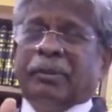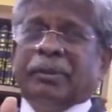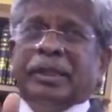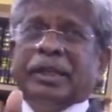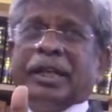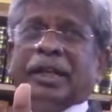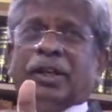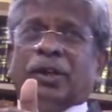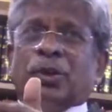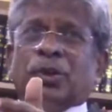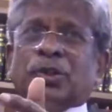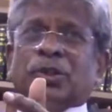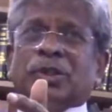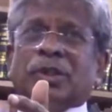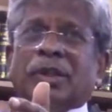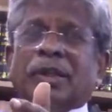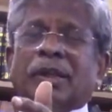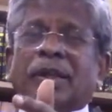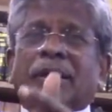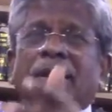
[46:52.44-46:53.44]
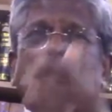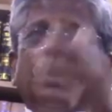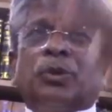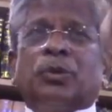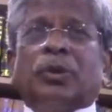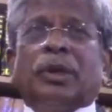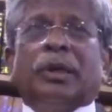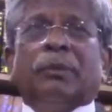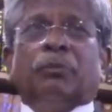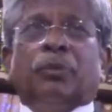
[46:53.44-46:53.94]
with accused
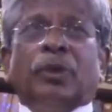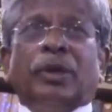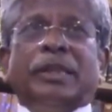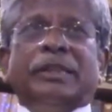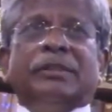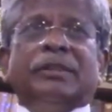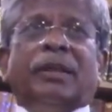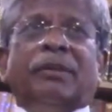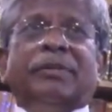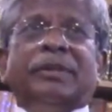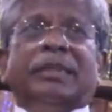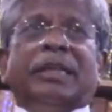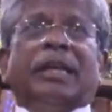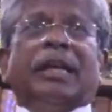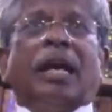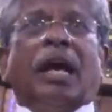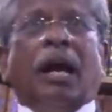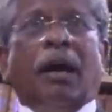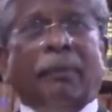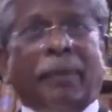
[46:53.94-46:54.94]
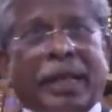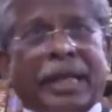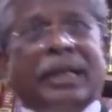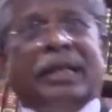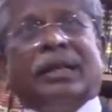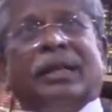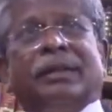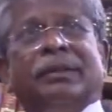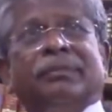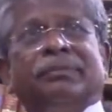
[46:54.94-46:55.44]
to a police officer in
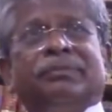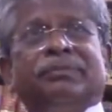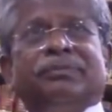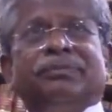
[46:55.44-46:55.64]
America,